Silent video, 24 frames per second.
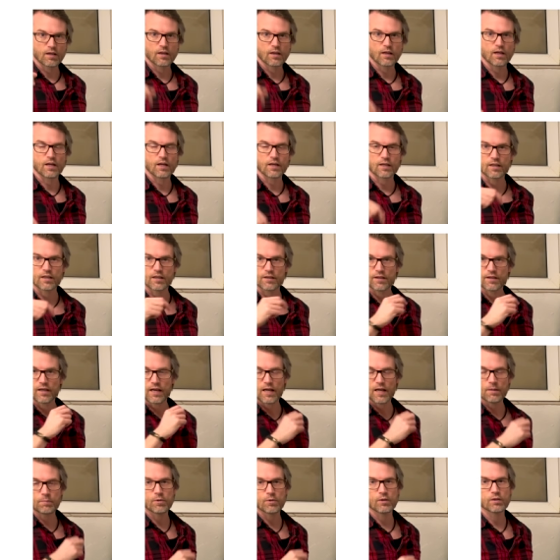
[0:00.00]
and click the
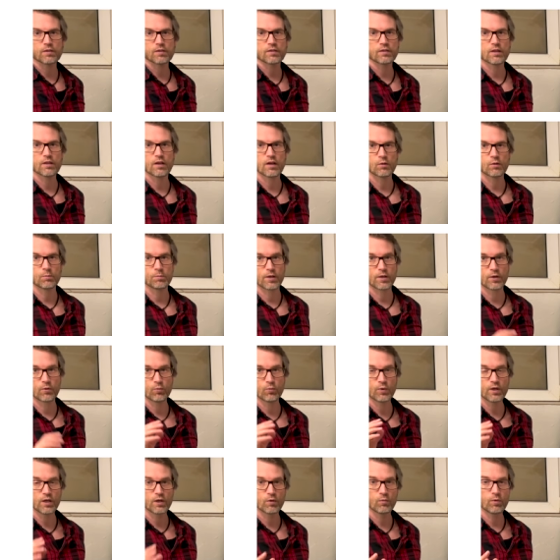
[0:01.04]
like button. I'll be
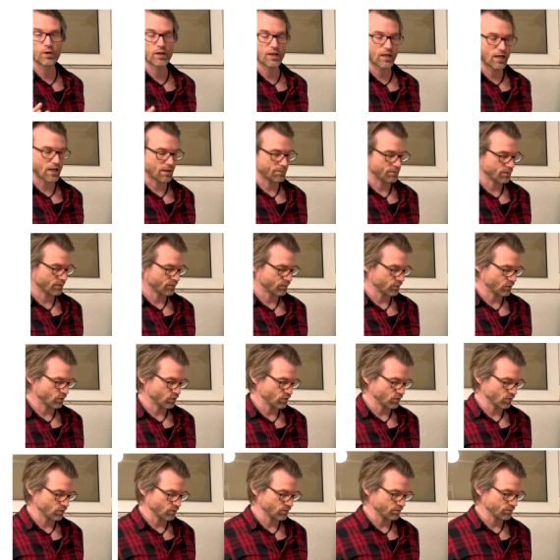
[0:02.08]
really, really happy if you
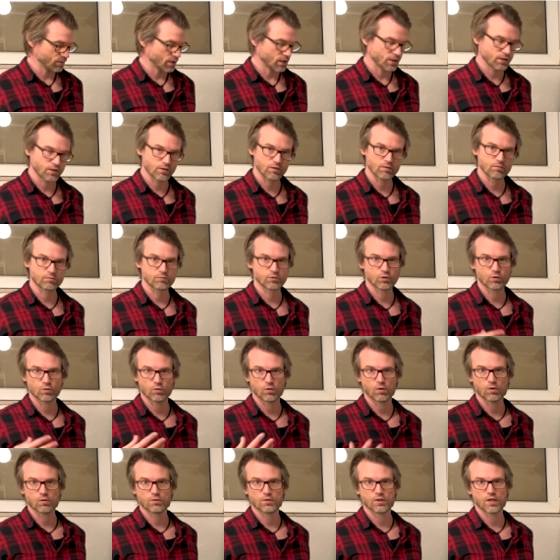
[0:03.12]
do. And you will
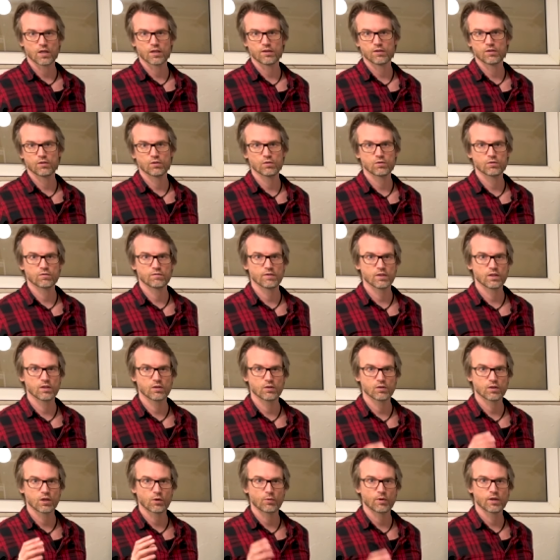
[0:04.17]
also get the newest video
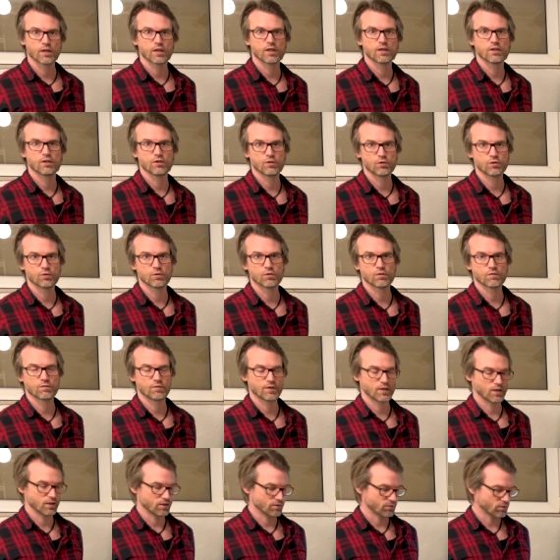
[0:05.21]
directly in your YouTube
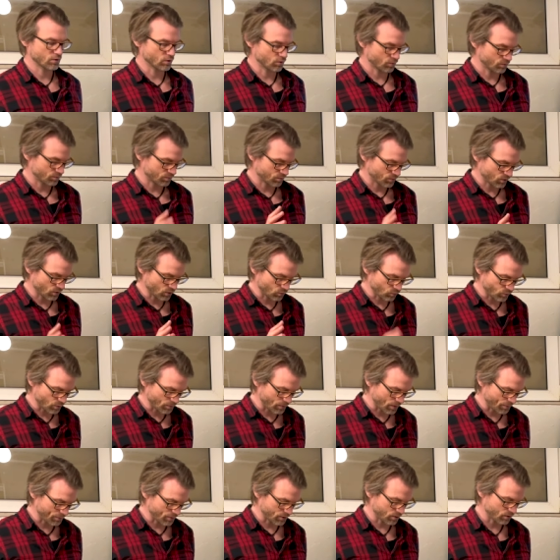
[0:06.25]
feed. So don't
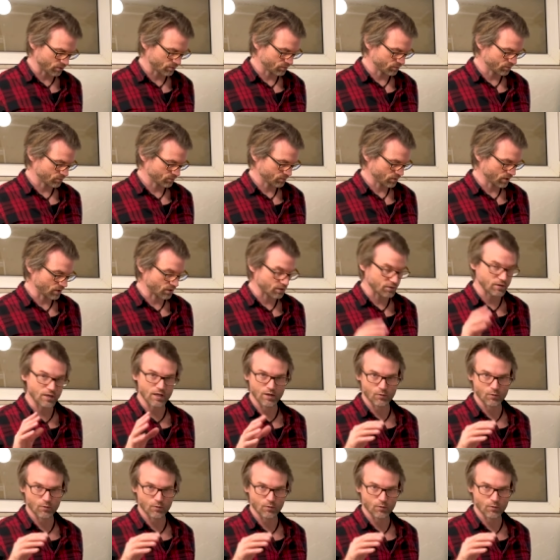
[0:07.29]
remember to, uh, yeah,